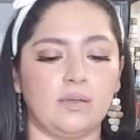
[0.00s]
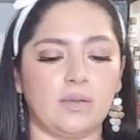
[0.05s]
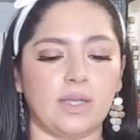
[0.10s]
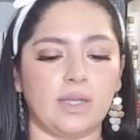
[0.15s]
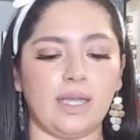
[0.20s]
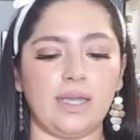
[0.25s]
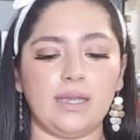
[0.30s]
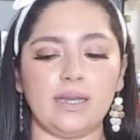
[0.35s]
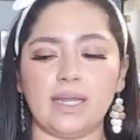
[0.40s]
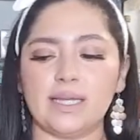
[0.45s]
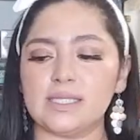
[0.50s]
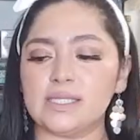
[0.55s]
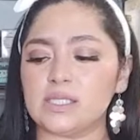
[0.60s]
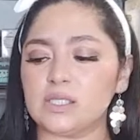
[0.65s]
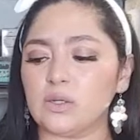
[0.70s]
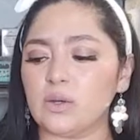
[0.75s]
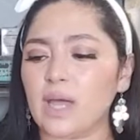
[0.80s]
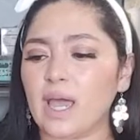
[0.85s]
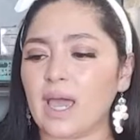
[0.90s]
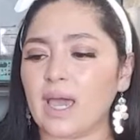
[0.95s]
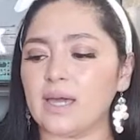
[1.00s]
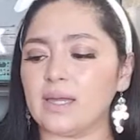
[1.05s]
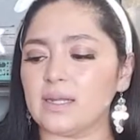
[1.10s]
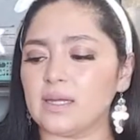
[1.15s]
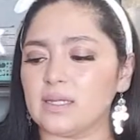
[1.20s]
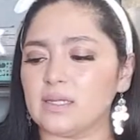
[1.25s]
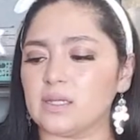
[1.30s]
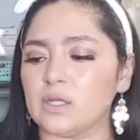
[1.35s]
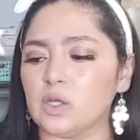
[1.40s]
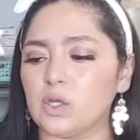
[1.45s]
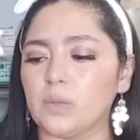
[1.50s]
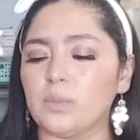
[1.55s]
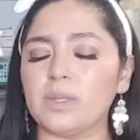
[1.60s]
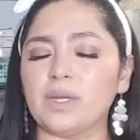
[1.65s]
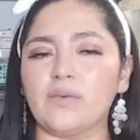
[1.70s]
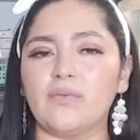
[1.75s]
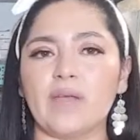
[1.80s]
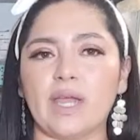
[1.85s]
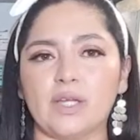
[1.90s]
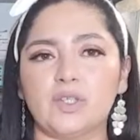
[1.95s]
Okay, and I still had a little
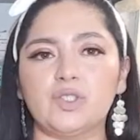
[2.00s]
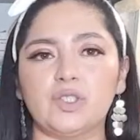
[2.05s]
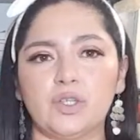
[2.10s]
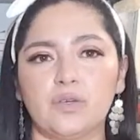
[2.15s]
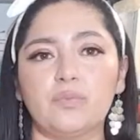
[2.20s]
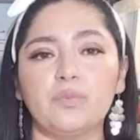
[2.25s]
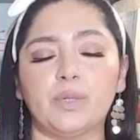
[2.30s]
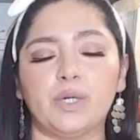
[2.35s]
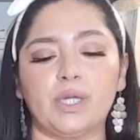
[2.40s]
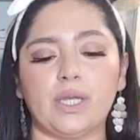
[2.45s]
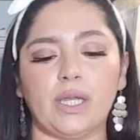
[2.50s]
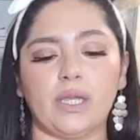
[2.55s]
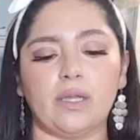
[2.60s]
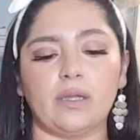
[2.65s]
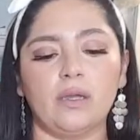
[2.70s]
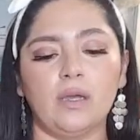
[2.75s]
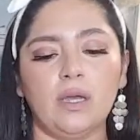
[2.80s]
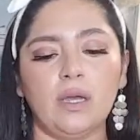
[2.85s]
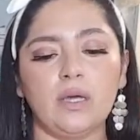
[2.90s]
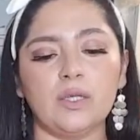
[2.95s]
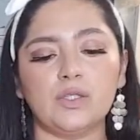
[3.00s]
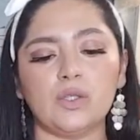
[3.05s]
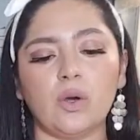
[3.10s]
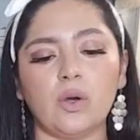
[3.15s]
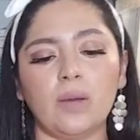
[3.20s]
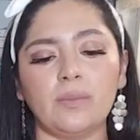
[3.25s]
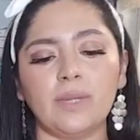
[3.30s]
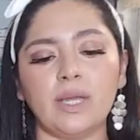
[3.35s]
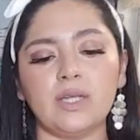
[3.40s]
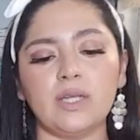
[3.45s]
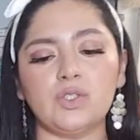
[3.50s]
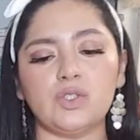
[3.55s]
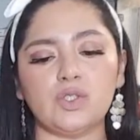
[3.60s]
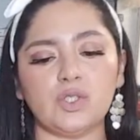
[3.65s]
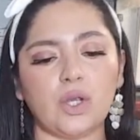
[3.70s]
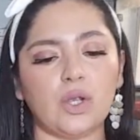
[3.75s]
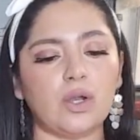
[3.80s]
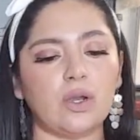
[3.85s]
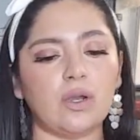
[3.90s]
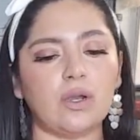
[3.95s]
bit of extra pudding. So I'm not
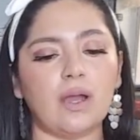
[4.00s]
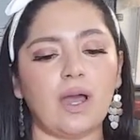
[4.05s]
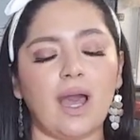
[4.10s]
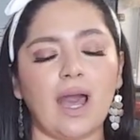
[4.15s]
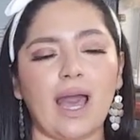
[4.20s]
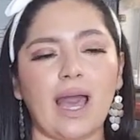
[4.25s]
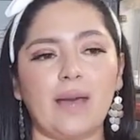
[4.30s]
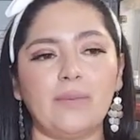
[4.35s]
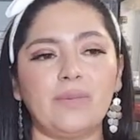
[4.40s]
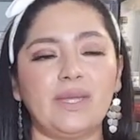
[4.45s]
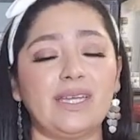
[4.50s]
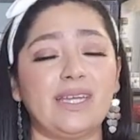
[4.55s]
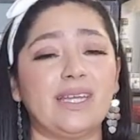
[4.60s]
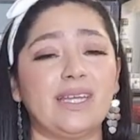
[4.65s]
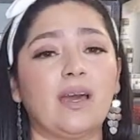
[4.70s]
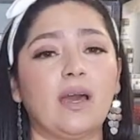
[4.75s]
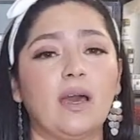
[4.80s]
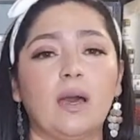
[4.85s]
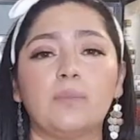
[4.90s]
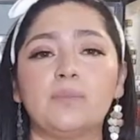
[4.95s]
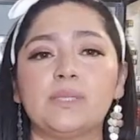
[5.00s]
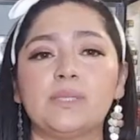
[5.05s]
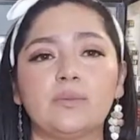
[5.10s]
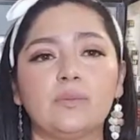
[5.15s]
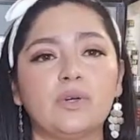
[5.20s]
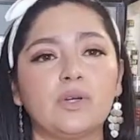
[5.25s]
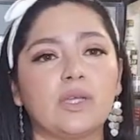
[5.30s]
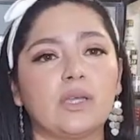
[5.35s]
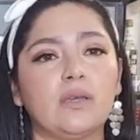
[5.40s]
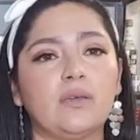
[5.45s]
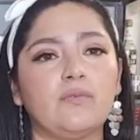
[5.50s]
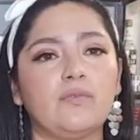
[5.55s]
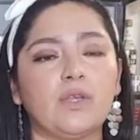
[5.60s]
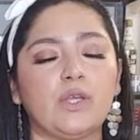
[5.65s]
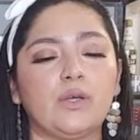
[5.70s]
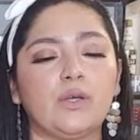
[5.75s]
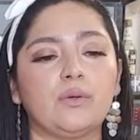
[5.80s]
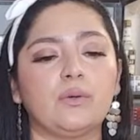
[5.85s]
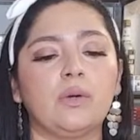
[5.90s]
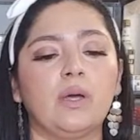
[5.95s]
sure how many cups it will give
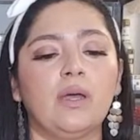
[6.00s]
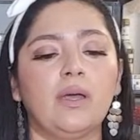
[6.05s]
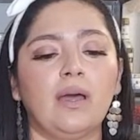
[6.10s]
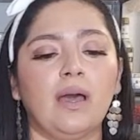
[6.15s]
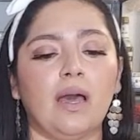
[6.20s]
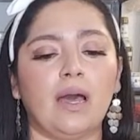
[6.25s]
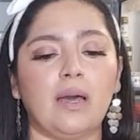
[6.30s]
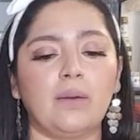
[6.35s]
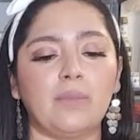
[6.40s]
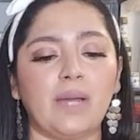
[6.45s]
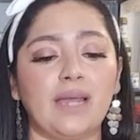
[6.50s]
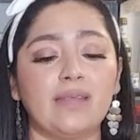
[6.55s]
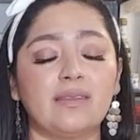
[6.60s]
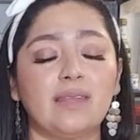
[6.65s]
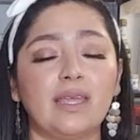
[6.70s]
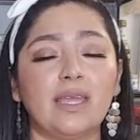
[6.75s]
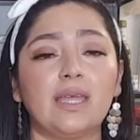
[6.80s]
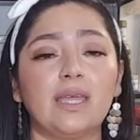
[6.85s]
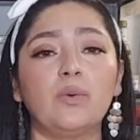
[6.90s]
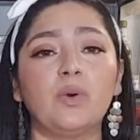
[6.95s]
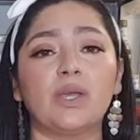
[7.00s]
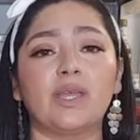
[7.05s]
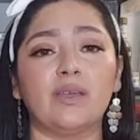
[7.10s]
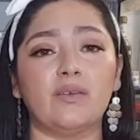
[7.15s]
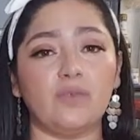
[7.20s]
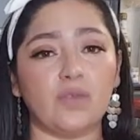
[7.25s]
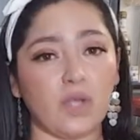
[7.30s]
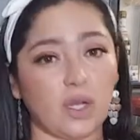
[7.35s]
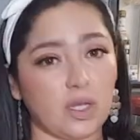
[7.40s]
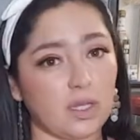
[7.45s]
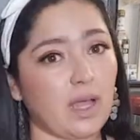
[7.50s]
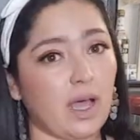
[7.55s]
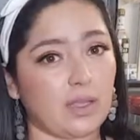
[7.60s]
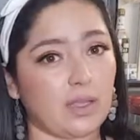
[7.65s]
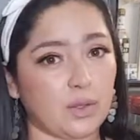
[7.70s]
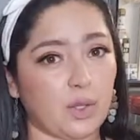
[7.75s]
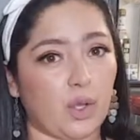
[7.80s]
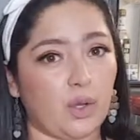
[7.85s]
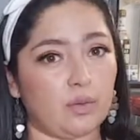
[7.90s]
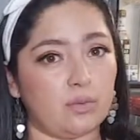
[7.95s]
you. I think it will give you a
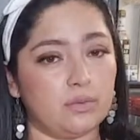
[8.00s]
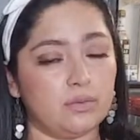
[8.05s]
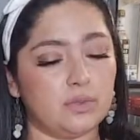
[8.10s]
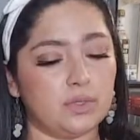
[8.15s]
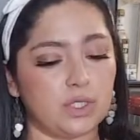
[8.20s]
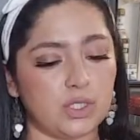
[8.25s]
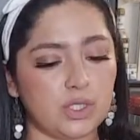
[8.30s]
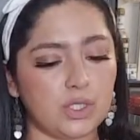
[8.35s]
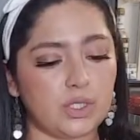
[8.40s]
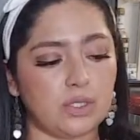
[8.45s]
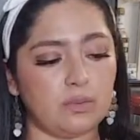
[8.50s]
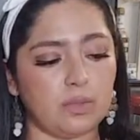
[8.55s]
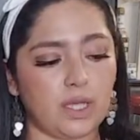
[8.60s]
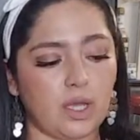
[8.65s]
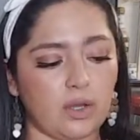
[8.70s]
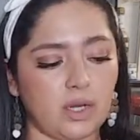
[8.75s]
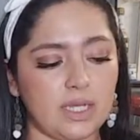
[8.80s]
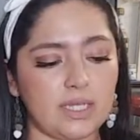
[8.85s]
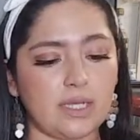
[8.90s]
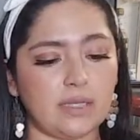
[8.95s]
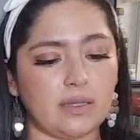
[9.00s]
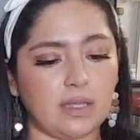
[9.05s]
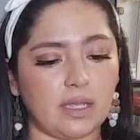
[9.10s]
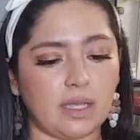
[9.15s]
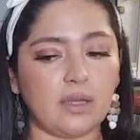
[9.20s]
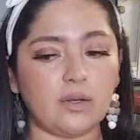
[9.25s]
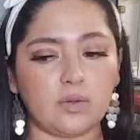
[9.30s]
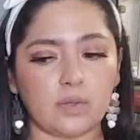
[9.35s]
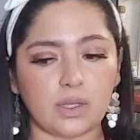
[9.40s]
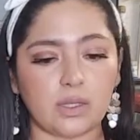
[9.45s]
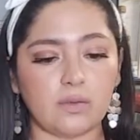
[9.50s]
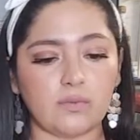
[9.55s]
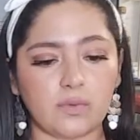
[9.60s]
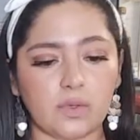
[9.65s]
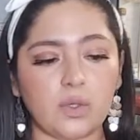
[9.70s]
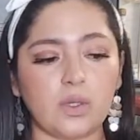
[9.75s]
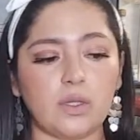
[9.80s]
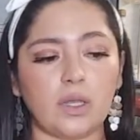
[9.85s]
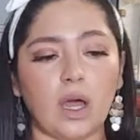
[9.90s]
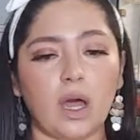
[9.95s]
lot though. Just to be honest, I think it'll give
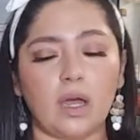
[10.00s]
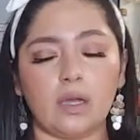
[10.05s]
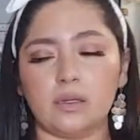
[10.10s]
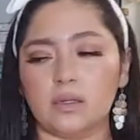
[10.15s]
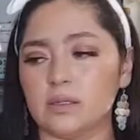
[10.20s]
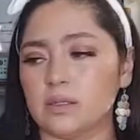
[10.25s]
you a lot.